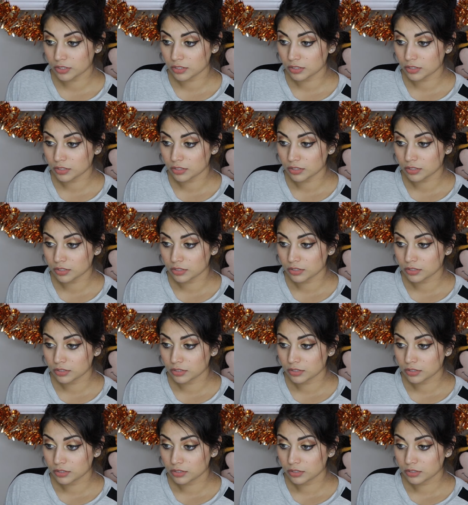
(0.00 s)

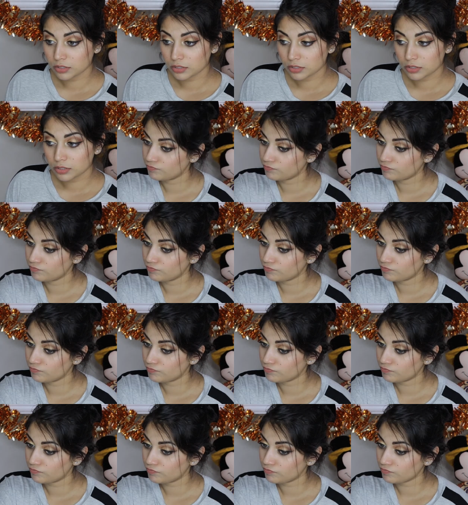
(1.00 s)

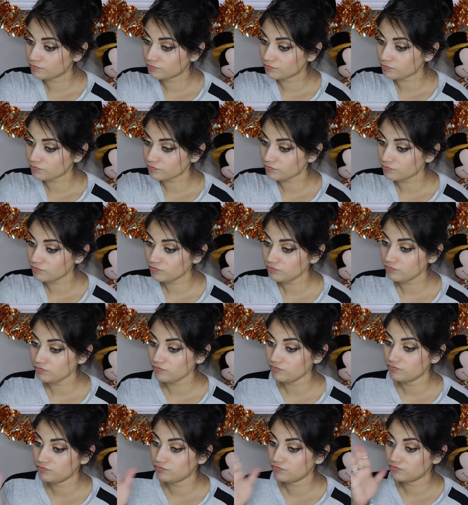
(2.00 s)

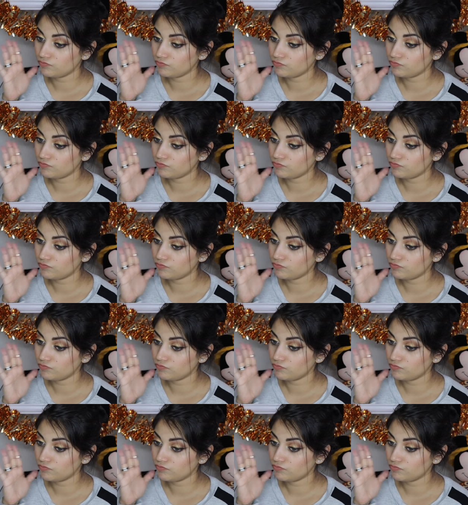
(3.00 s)
[no speech]